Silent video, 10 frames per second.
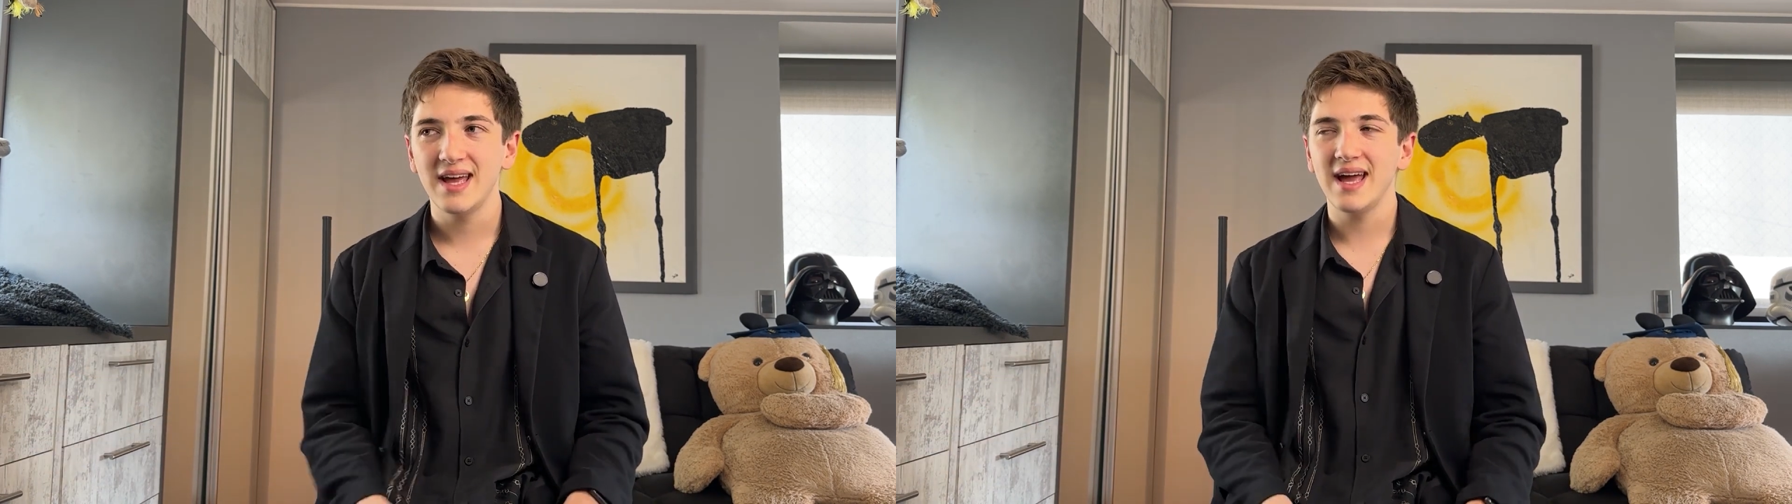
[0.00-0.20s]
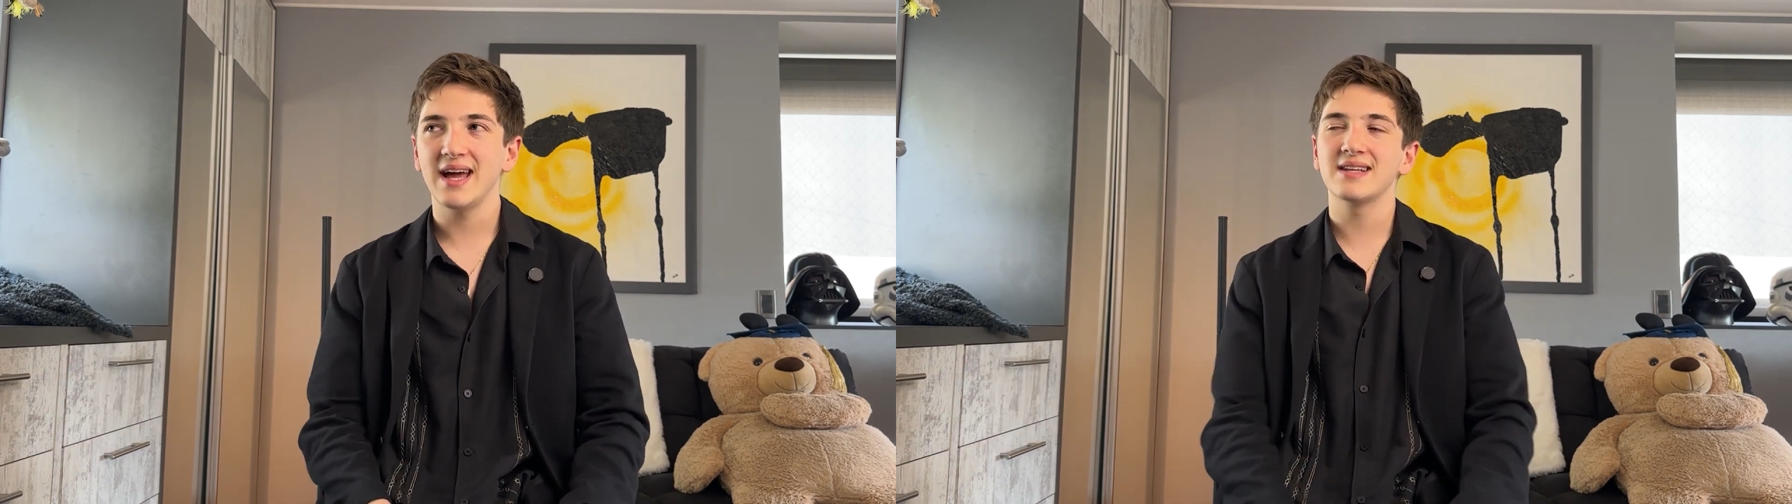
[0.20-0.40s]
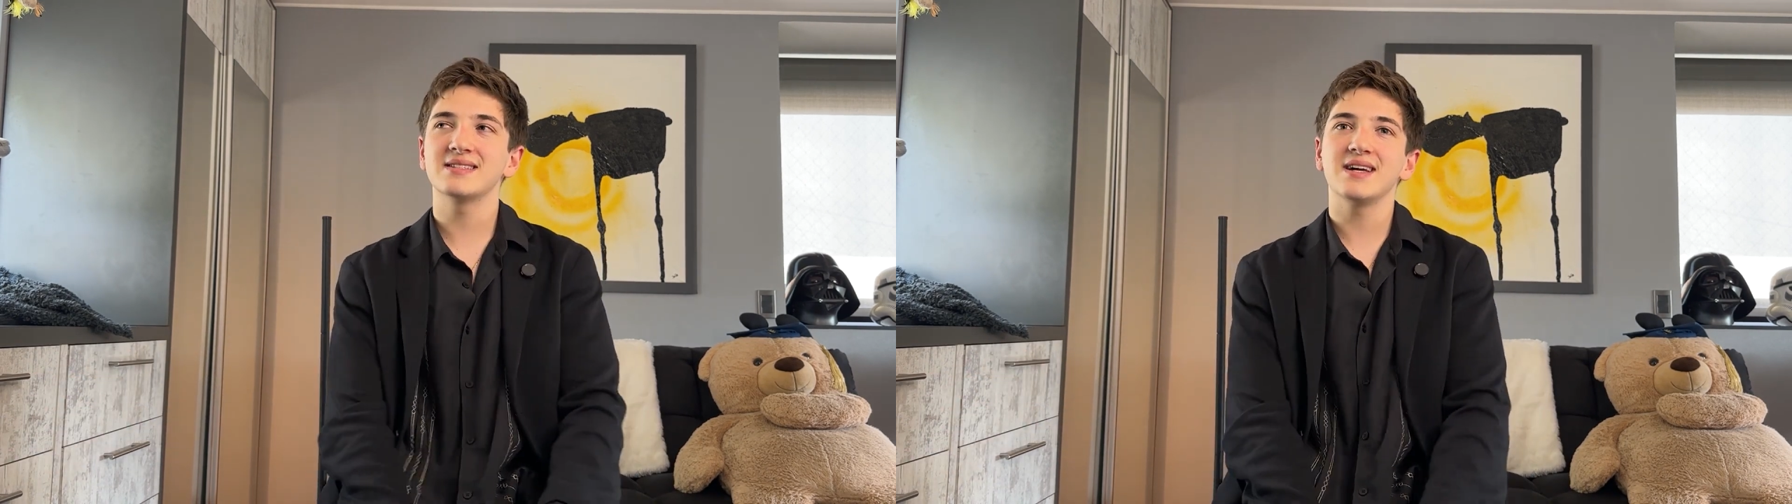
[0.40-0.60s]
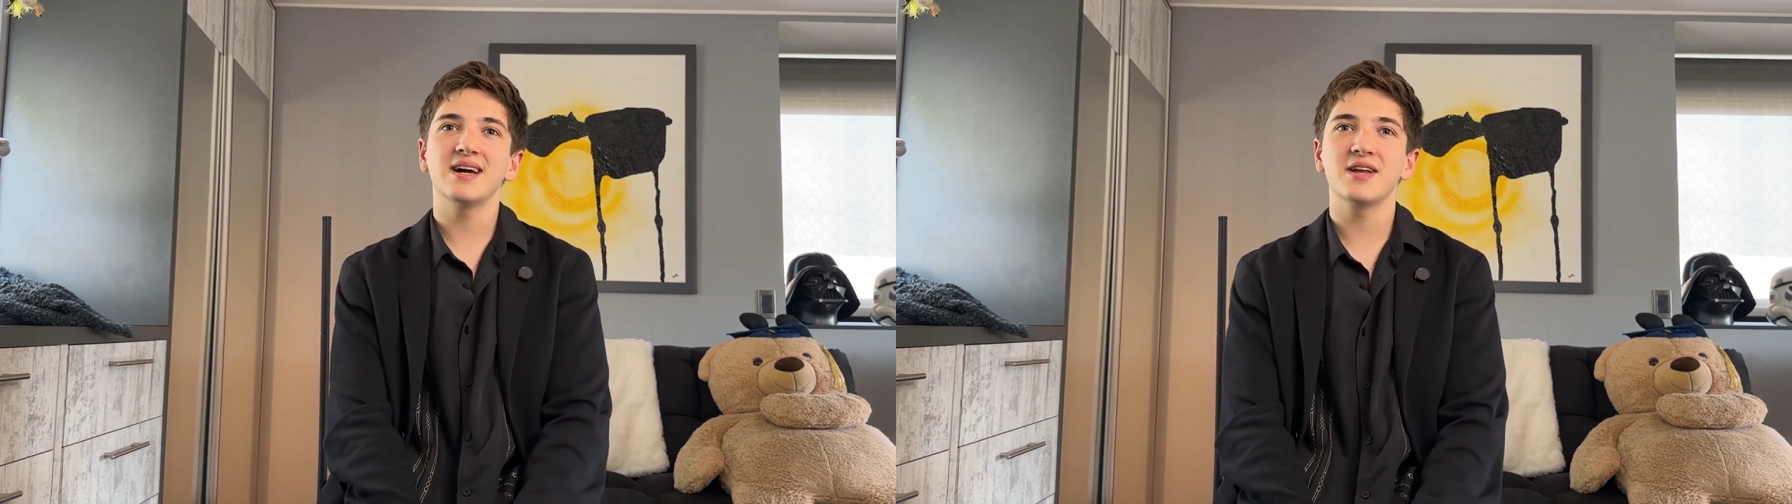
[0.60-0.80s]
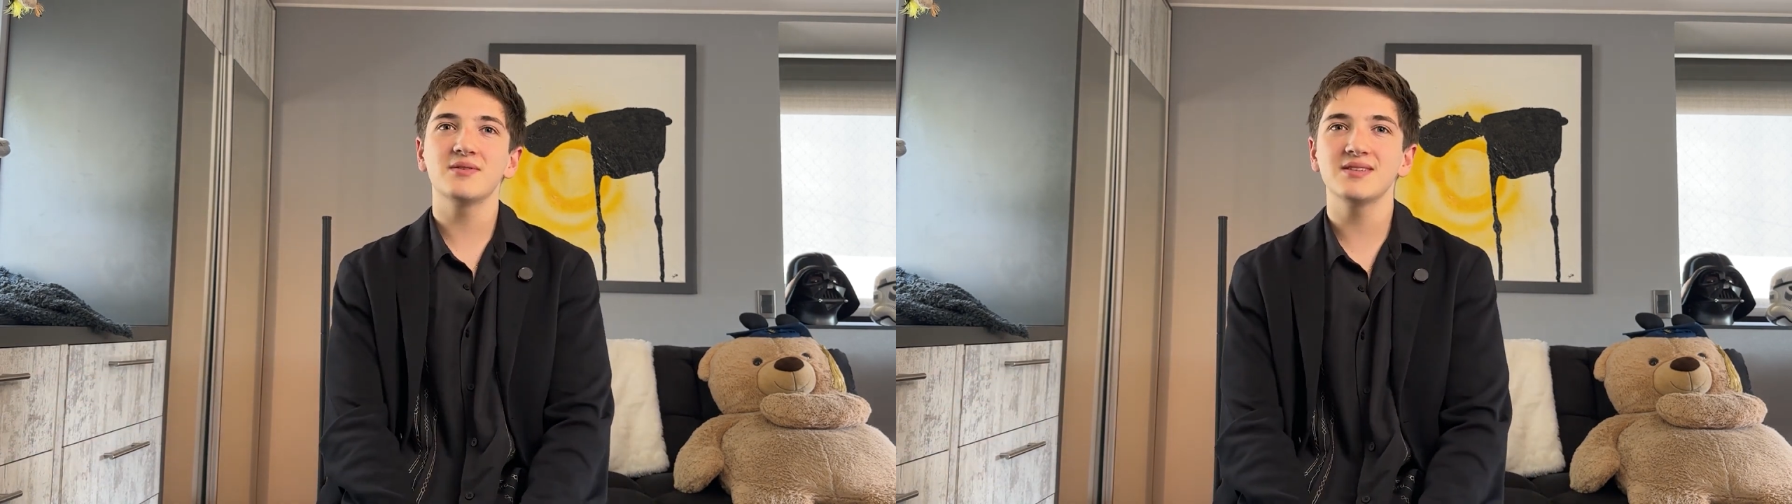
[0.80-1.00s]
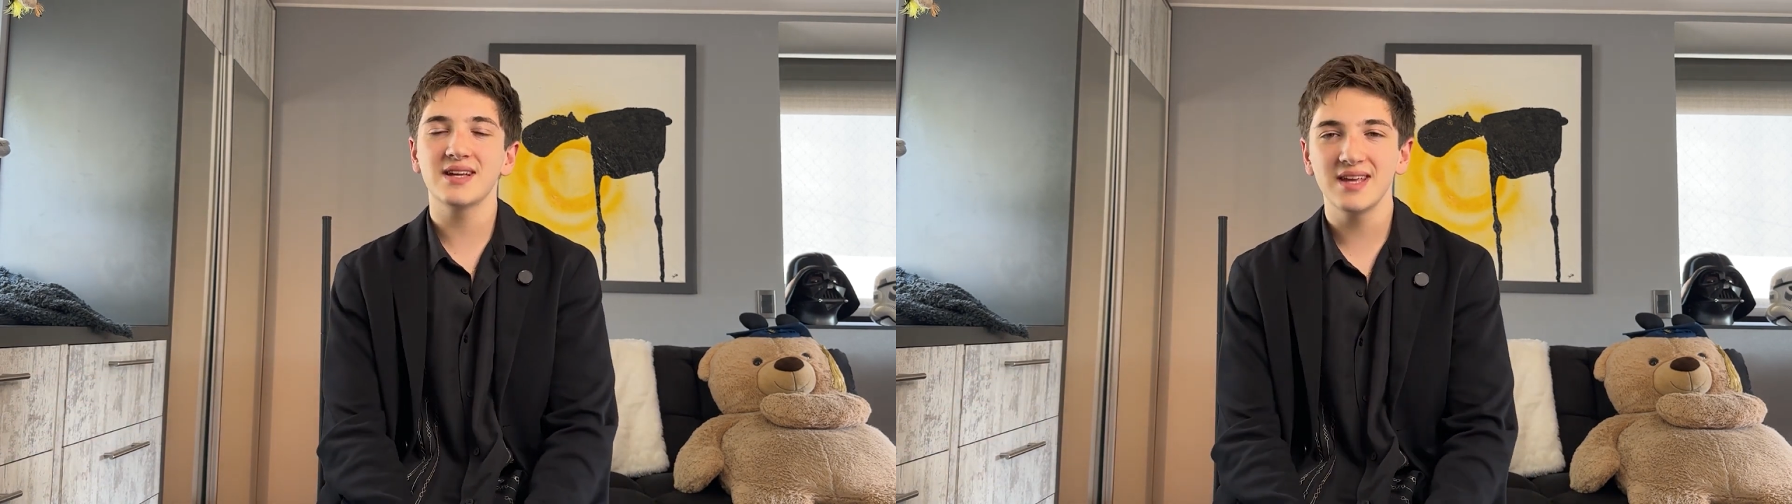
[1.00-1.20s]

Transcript: And I noticed like,